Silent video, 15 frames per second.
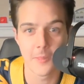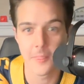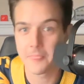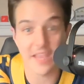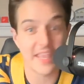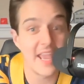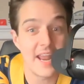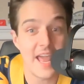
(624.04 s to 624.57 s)

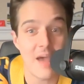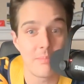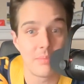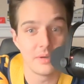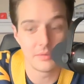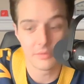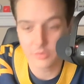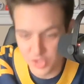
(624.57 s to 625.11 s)
That can't
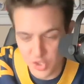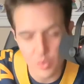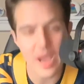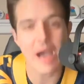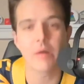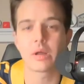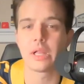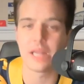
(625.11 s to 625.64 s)
happen. You
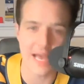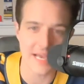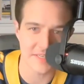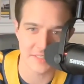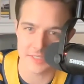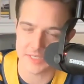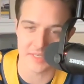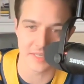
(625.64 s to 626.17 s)
outclassed
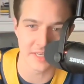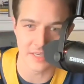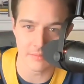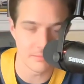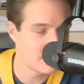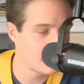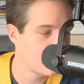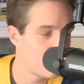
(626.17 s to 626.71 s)
this
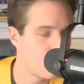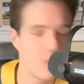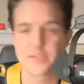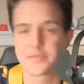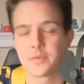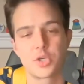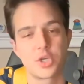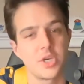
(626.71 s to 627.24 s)
team. West
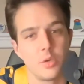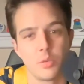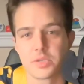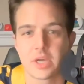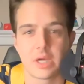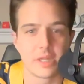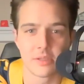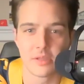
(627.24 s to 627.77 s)
Virginia was
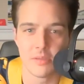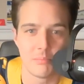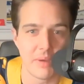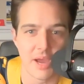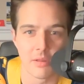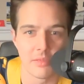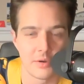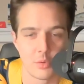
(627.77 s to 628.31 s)
clearly
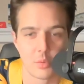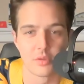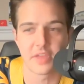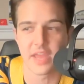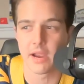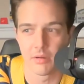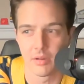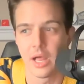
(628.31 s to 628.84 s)
better than North
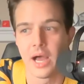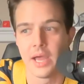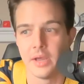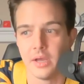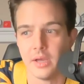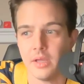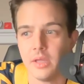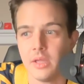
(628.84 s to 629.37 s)

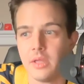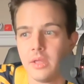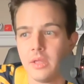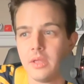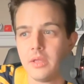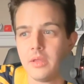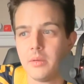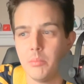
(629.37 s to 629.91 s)
Carolina,
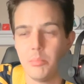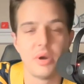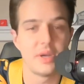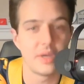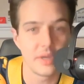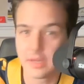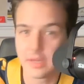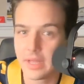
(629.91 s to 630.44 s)
but
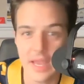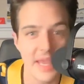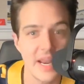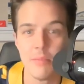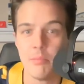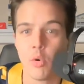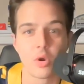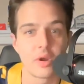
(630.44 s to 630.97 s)
in
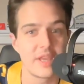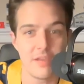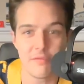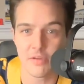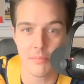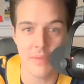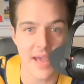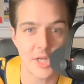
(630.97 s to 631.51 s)
a more
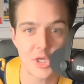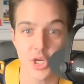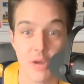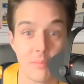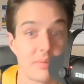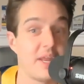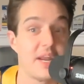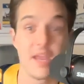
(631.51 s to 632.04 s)
even
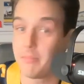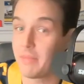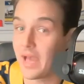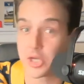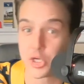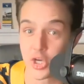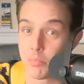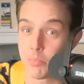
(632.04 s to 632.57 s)
matchup, in a
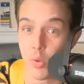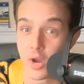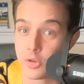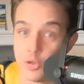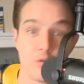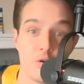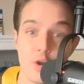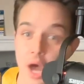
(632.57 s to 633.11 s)
matchup where
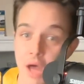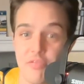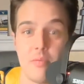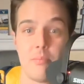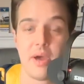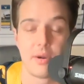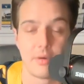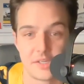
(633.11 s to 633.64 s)
you're not the
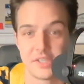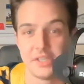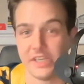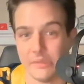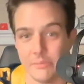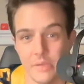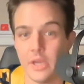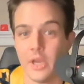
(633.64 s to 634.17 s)
better
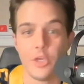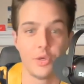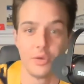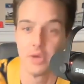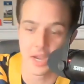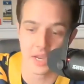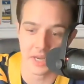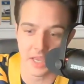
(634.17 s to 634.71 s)
team, you're
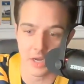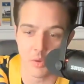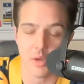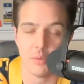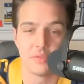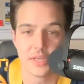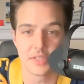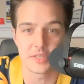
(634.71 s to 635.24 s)
not going to get away
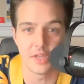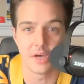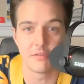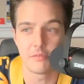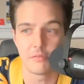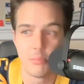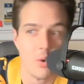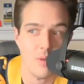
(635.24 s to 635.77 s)
with that stuff.
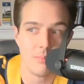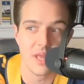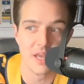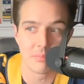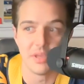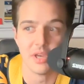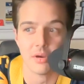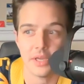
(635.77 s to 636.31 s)
Point
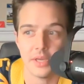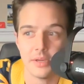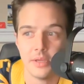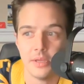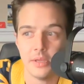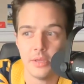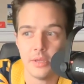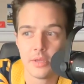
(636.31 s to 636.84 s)
blank, period.
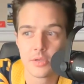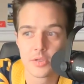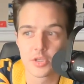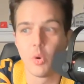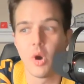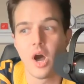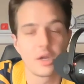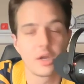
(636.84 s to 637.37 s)

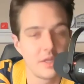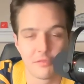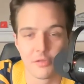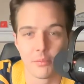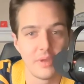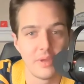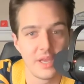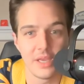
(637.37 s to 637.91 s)
So ugly for
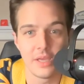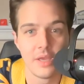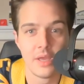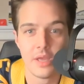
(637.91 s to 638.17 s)
me.